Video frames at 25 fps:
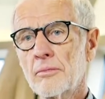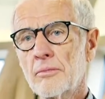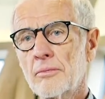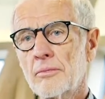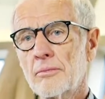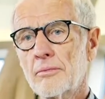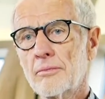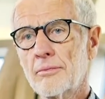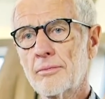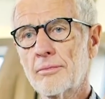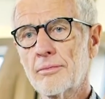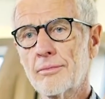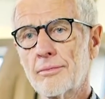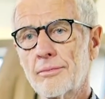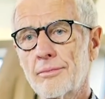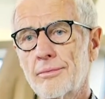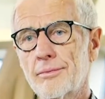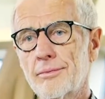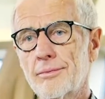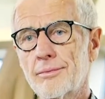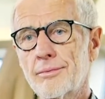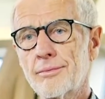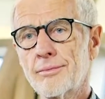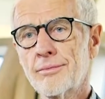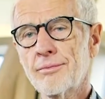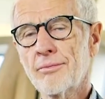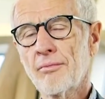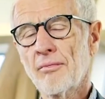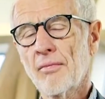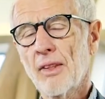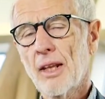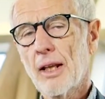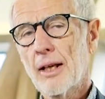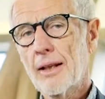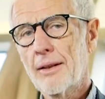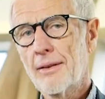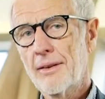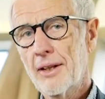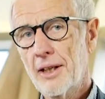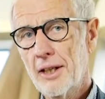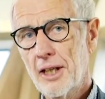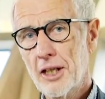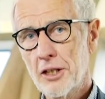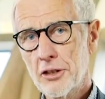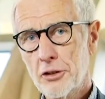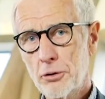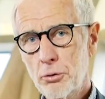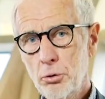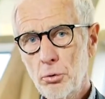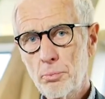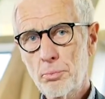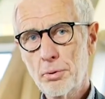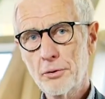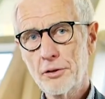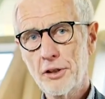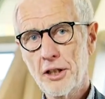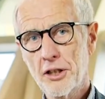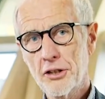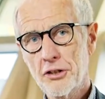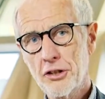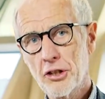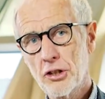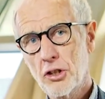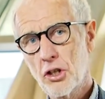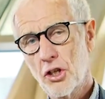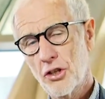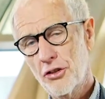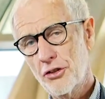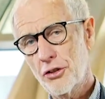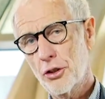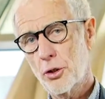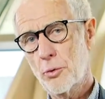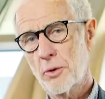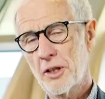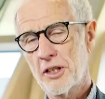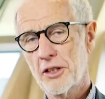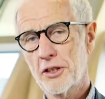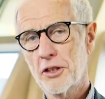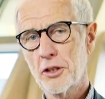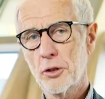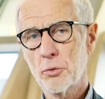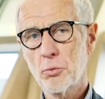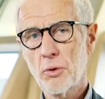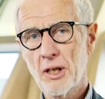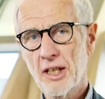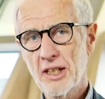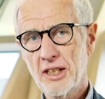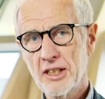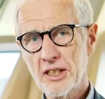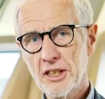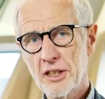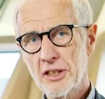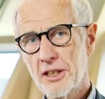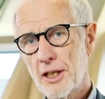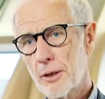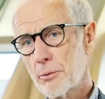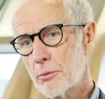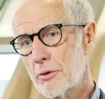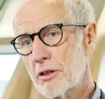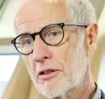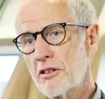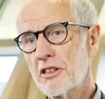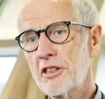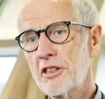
then to the registers? That has two potential consequences. One is that we